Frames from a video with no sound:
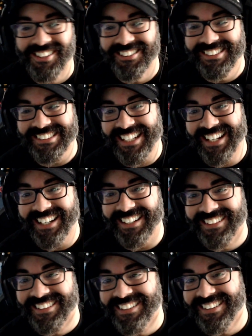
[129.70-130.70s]
shit.
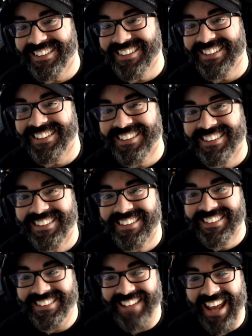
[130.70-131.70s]
Another one.
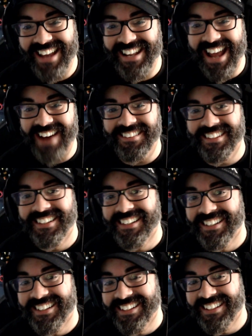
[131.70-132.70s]
Hey,
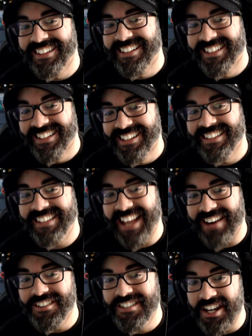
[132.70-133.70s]

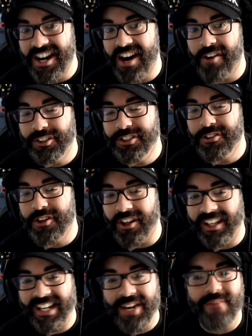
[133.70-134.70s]
that was, what you
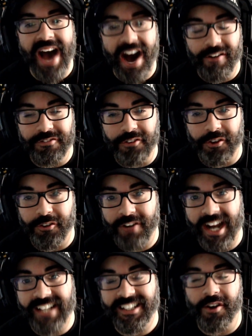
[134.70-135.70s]
call it, a mouthful
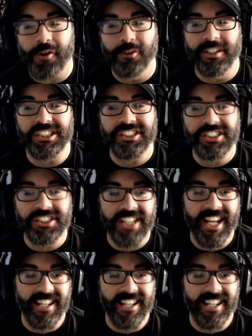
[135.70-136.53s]
right there. Holy shit.